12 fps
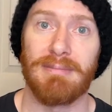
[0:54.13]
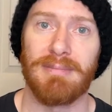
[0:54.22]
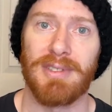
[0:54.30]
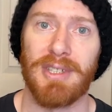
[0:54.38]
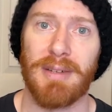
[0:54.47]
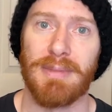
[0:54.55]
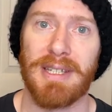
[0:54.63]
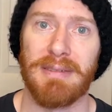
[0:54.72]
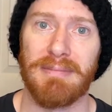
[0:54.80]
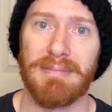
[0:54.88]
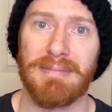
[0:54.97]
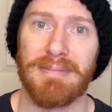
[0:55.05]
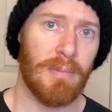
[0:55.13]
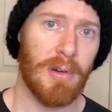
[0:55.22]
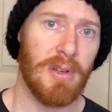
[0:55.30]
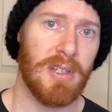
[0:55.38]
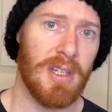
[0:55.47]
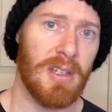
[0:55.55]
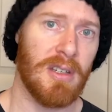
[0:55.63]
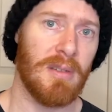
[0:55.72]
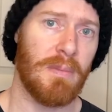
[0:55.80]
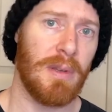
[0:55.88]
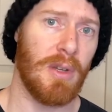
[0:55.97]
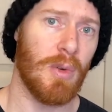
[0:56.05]
Do you know what I mean? Protein
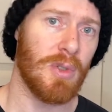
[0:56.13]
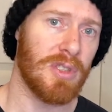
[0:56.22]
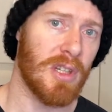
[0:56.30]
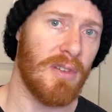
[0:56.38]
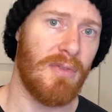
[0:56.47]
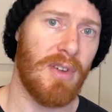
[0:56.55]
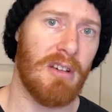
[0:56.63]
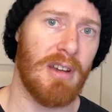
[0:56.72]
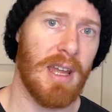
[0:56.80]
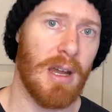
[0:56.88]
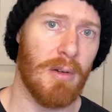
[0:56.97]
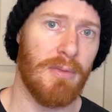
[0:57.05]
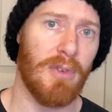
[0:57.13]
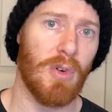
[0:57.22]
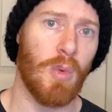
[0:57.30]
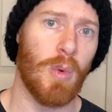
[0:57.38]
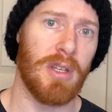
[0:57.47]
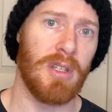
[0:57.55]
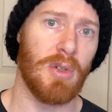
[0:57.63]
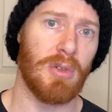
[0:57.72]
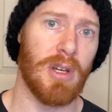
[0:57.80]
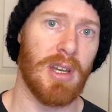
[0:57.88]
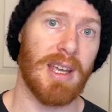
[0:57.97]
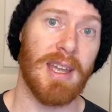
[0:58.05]
can be also very helpful when
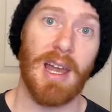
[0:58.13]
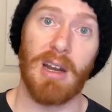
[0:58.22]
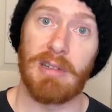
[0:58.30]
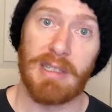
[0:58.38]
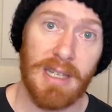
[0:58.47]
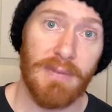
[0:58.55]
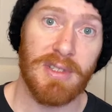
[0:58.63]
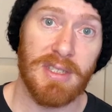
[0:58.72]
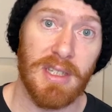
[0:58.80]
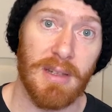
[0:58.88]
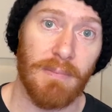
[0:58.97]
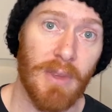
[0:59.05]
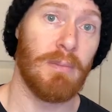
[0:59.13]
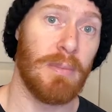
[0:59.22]
you're in a calorie deficit